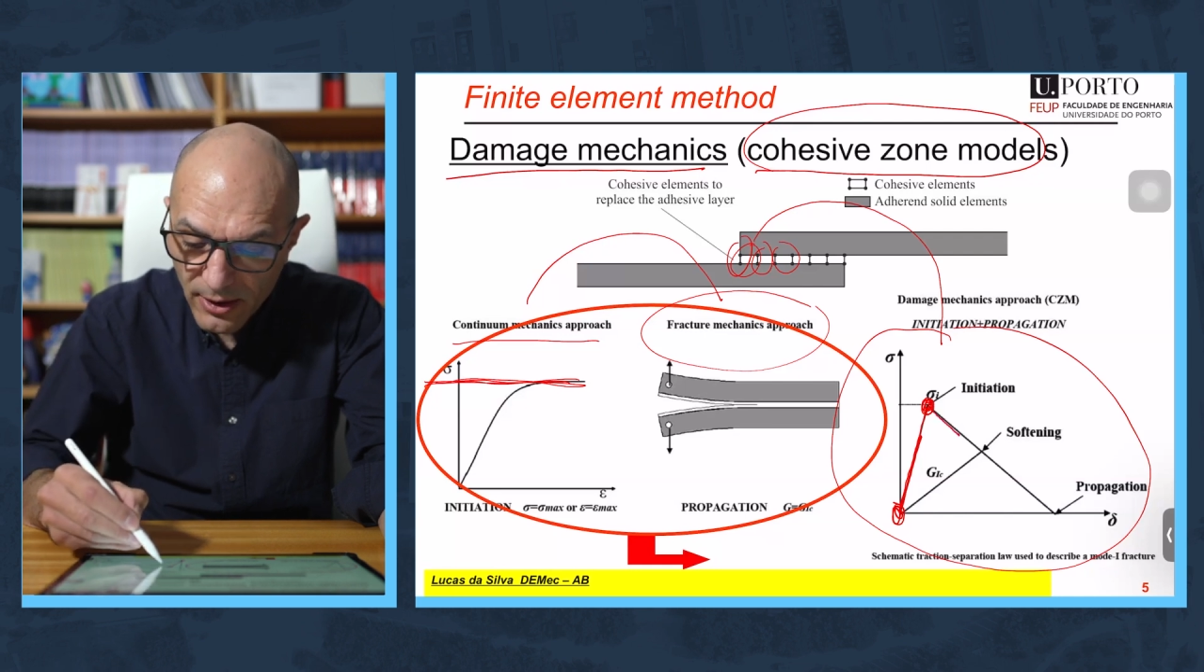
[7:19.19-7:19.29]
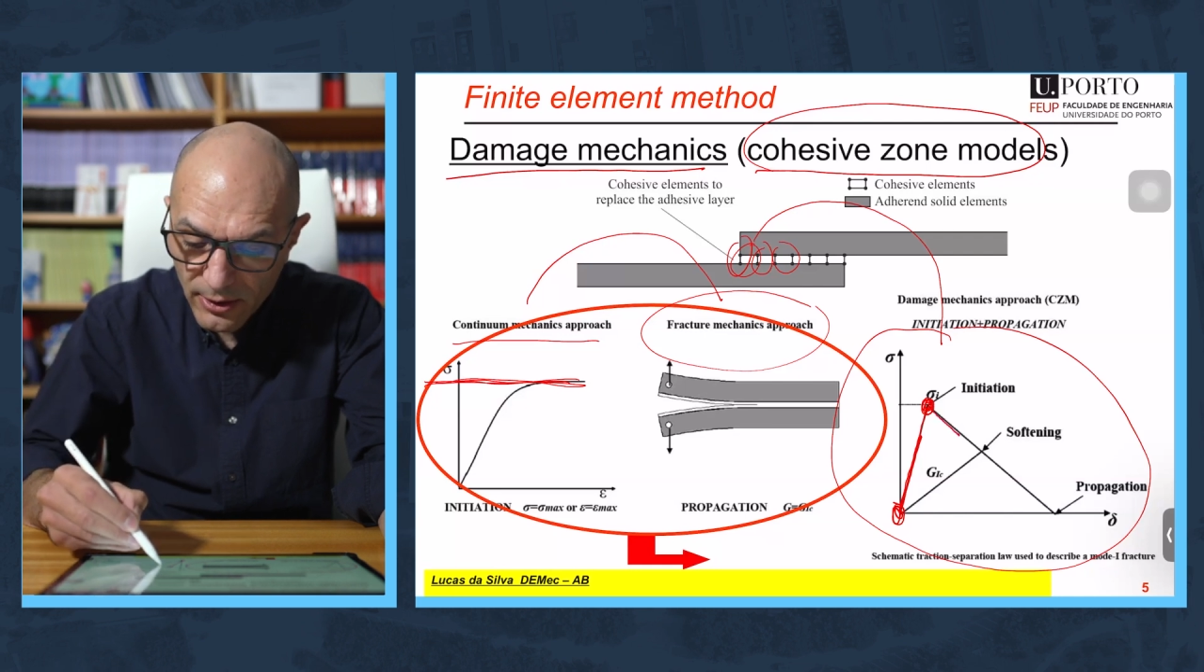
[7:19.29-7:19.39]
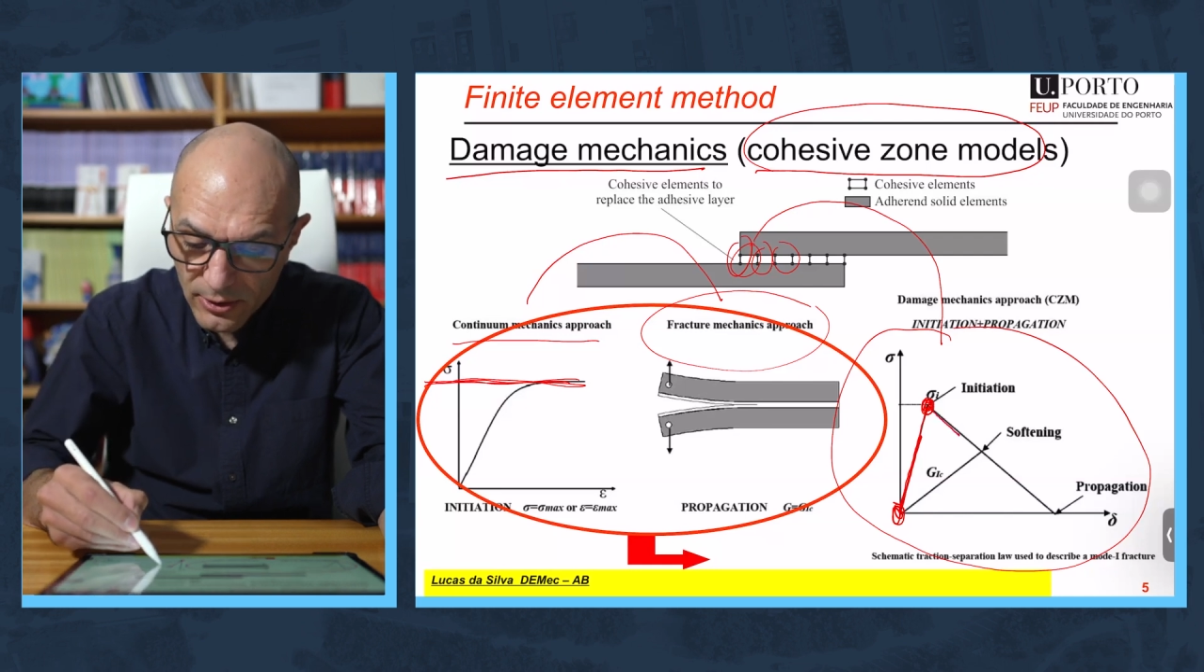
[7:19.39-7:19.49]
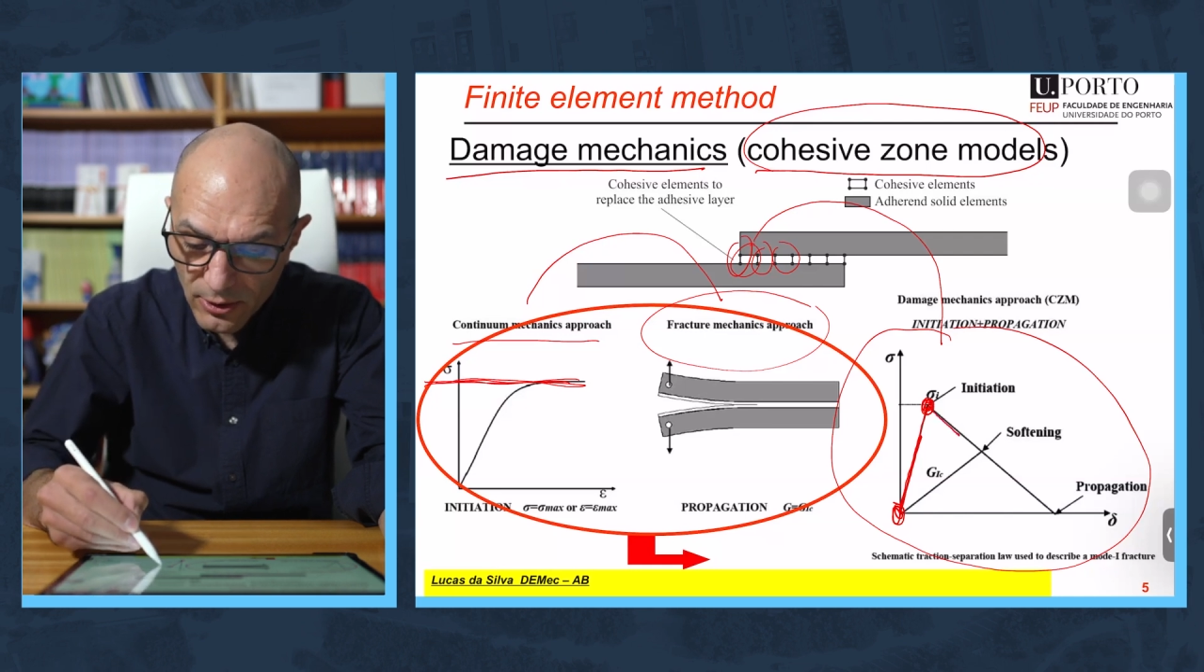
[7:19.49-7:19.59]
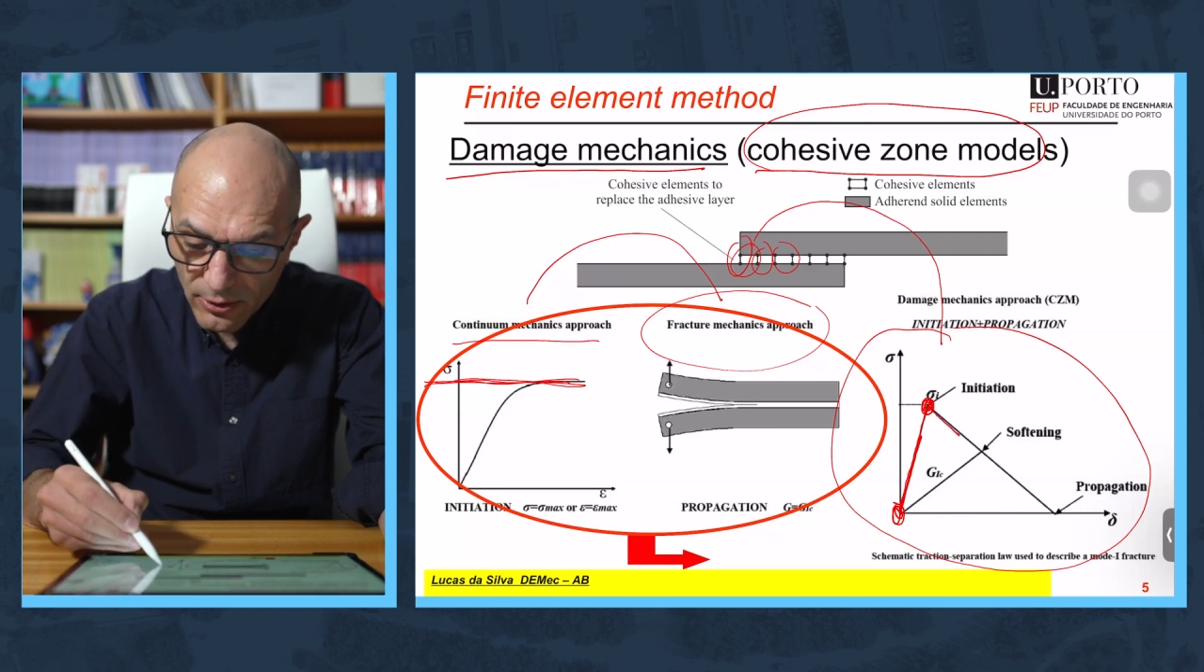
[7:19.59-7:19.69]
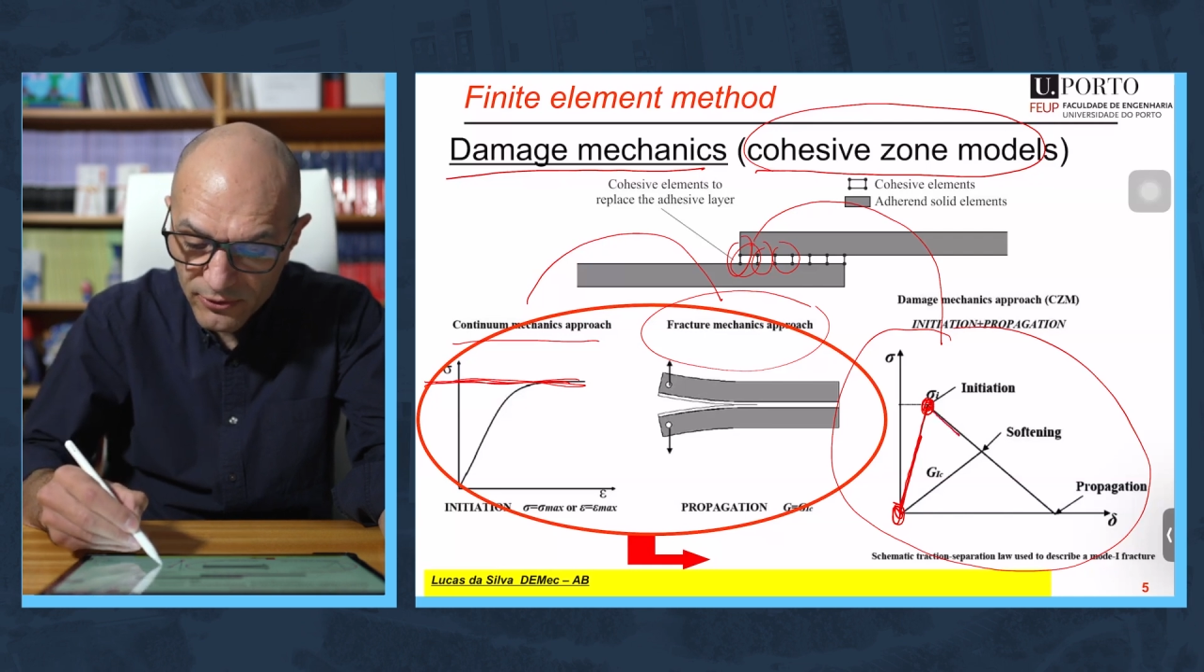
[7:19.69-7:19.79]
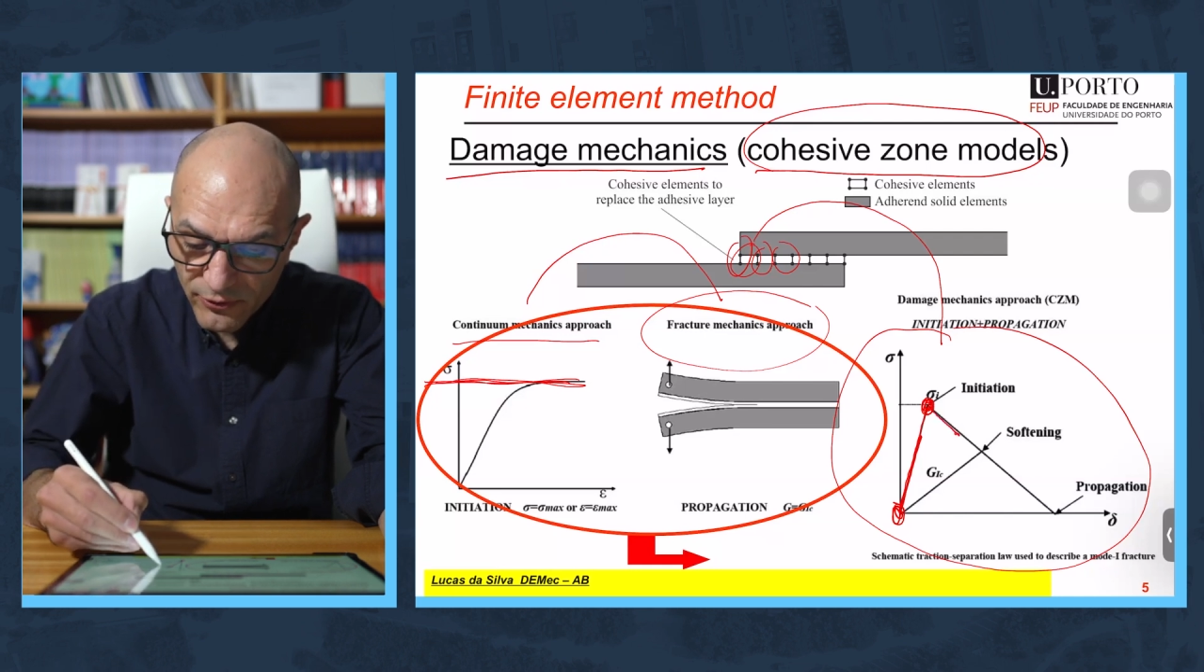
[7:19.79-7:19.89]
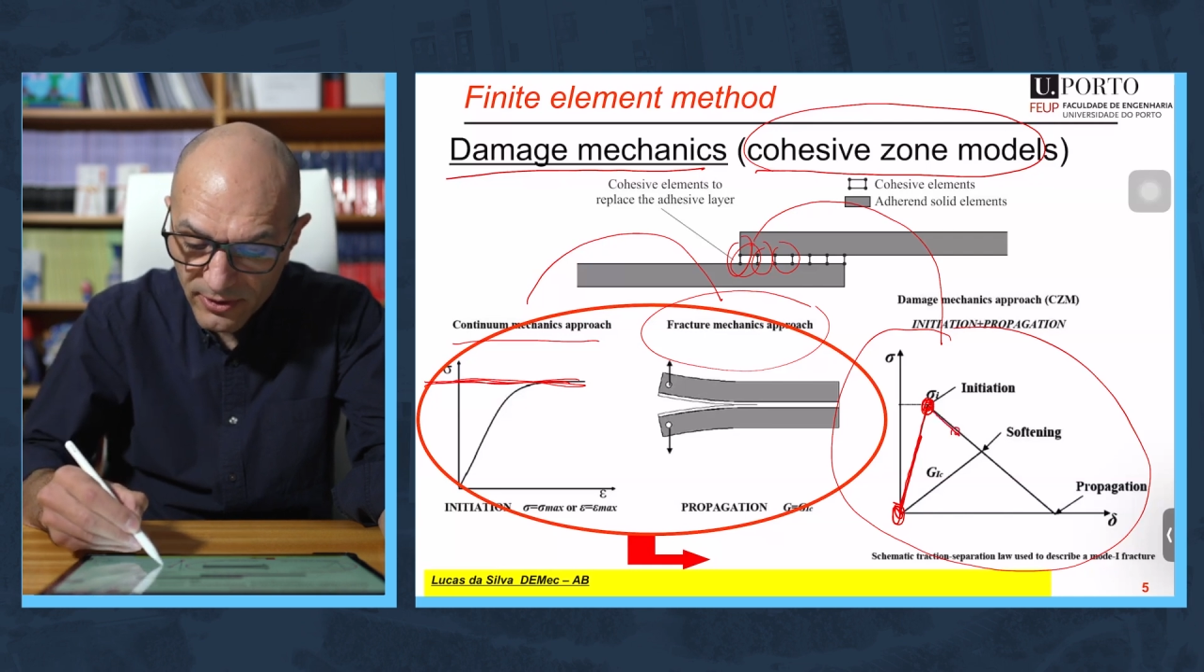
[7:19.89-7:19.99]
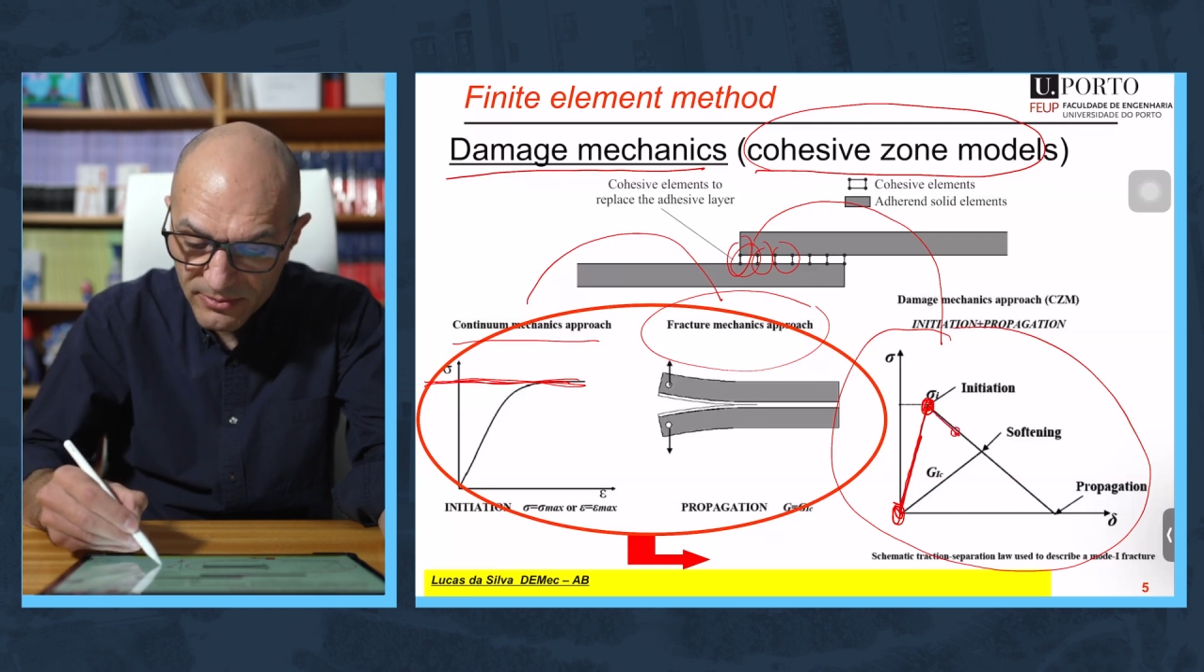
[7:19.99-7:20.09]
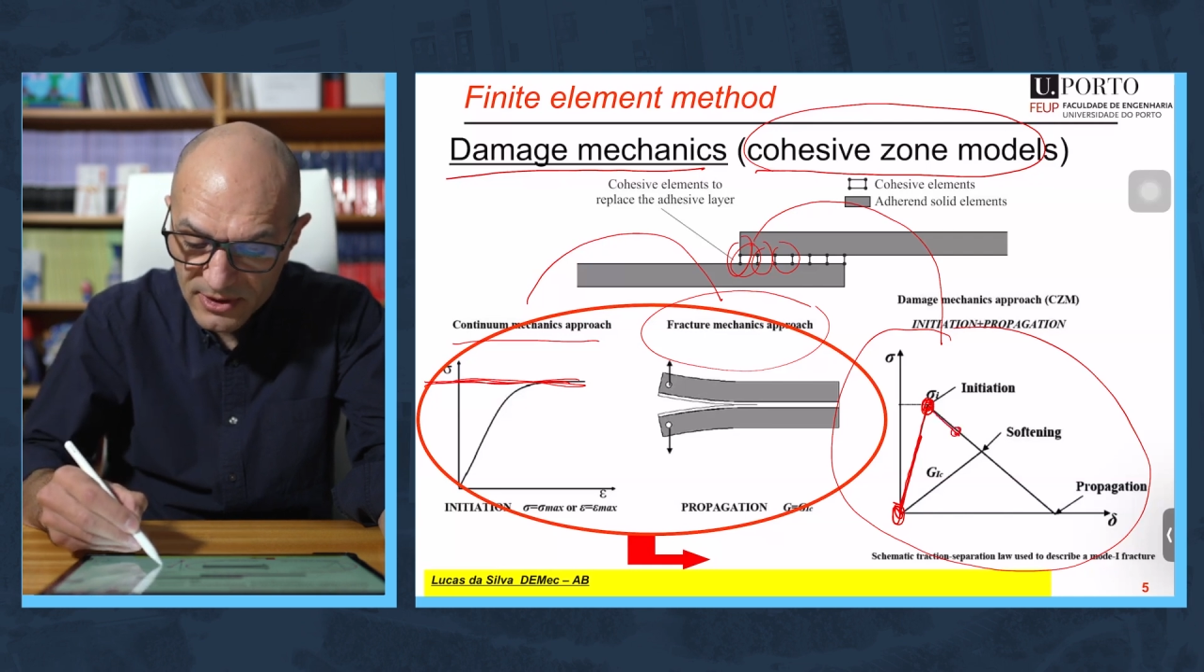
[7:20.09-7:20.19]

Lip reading: unload from